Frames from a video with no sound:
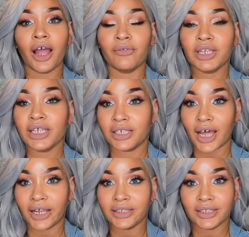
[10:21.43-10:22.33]
I really
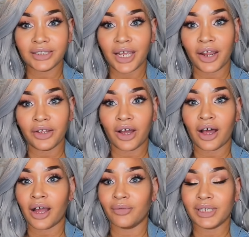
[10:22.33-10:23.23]
like this hair,
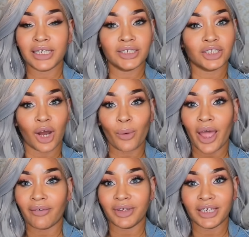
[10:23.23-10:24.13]
y'all. I really don't
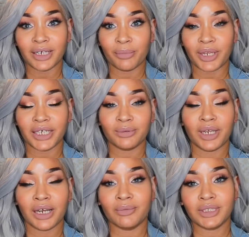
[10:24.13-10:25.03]
have any complaints
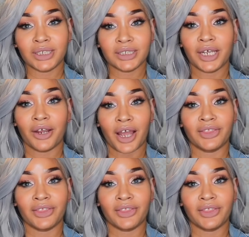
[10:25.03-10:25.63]
when it comes to this hair.